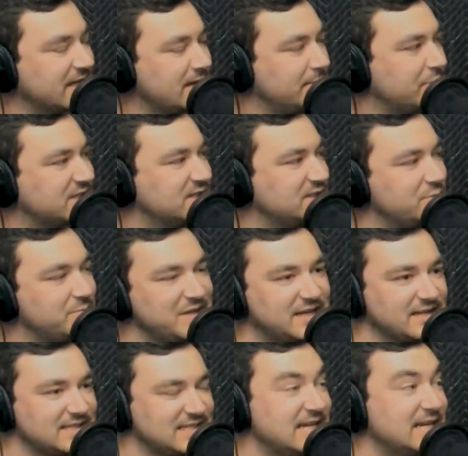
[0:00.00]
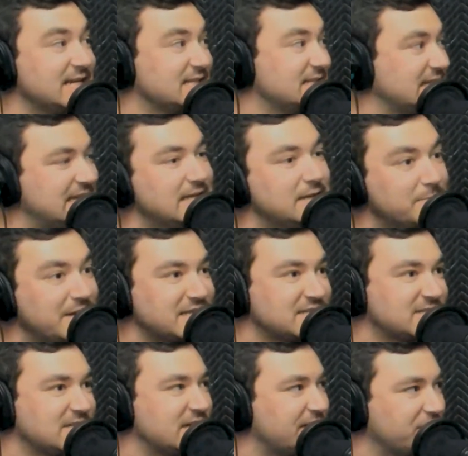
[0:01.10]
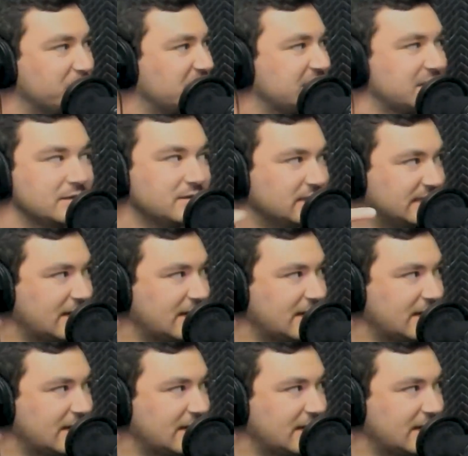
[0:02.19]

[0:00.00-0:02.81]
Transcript: him what to do because he has he admits to everybody they're